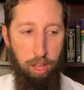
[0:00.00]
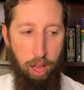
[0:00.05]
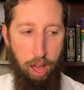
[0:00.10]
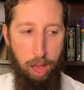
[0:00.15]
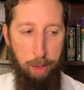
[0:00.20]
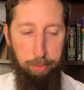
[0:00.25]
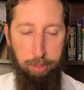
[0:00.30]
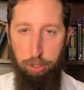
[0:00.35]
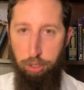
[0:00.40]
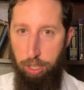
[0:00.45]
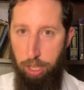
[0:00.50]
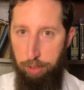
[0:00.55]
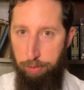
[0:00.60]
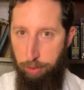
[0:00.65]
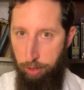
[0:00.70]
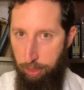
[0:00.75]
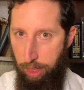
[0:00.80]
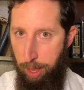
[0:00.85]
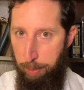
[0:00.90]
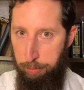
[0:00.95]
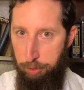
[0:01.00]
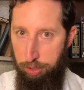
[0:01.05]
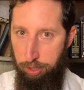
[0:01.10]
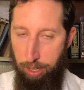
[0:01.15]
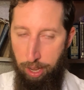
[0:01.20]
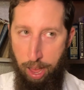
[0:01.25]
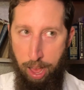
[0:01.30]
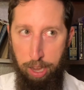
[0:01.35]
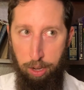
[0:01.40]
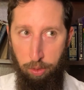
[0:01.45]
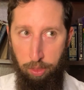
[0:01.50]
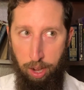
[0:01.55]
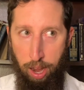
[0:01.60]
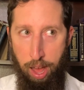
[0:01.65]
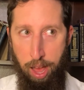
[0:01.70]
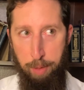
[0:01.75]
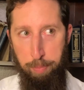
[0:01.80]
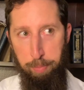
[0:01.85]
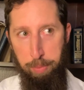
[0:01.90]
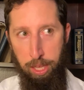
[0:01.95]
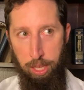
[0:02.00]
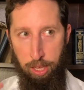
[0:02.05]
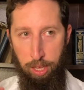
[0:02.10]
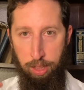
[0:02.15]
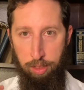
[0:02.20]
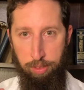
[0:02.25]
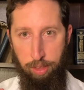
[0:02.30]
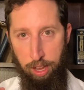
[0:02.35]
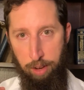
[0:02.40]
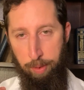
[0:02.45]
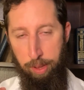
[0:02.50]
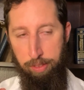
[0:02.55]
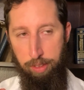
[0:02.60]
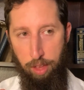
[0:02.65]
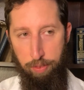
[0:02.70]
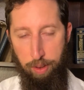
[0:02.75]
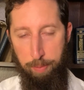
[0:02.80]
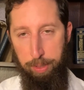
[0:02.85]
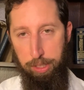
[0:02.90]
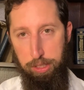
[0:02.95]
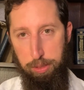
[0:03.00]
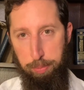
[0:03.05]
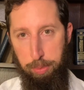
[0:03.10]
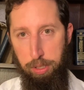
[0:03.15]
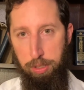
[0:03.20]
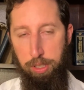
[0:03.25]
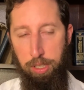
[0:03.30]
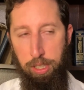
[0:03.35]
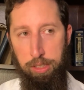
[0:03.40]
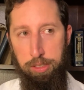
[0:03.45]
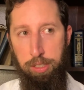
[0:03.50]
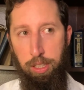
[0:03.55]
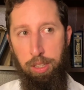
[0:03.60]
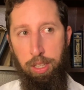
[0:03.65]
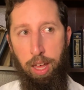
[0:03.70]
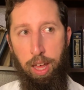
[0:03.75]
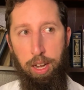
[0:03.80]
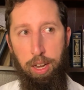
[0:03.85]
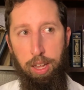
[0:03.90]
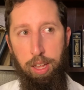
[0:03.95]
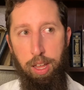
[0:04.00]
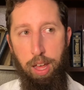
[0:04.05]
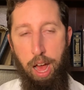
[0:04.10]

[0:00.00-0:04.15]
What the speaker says: I'm looking for them, just like I know that I'm me inside of myself. I'm experiencing that.